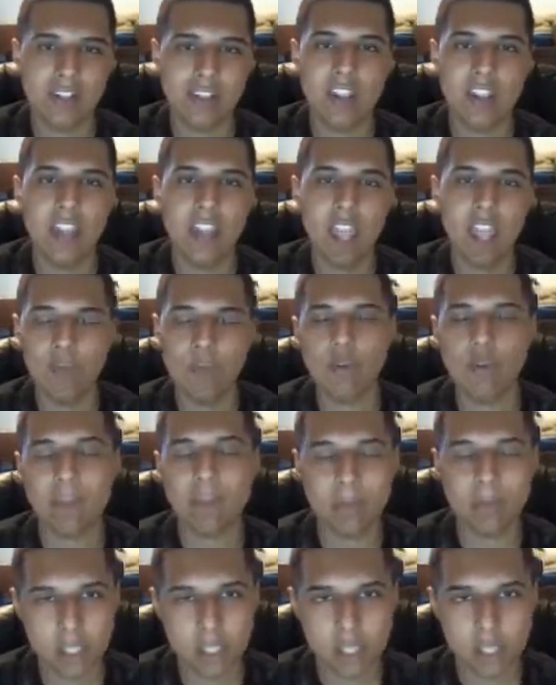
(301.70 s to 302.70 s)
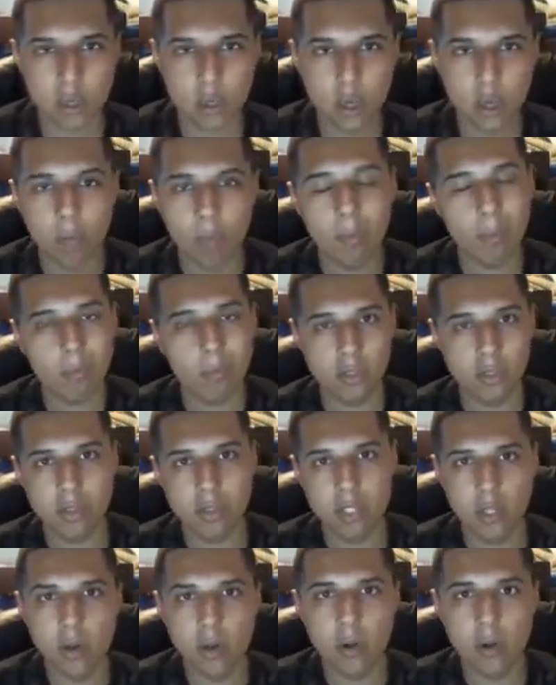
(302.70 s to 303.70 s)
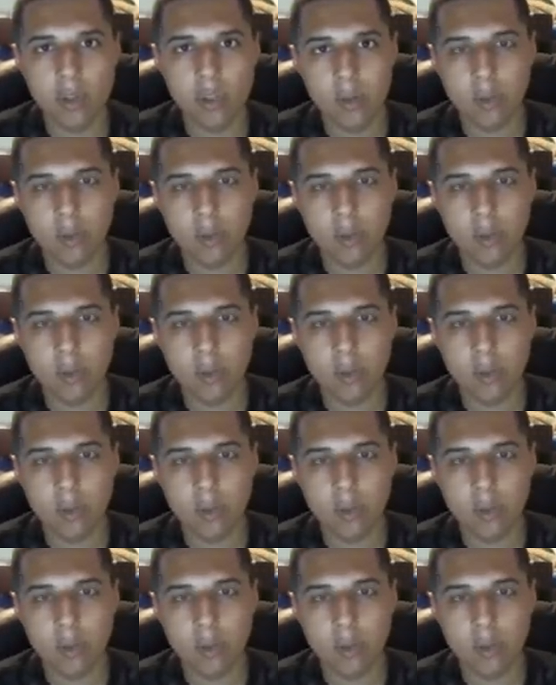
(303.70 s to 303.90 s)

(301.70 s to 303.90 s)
Because if it was up to you, what would you do?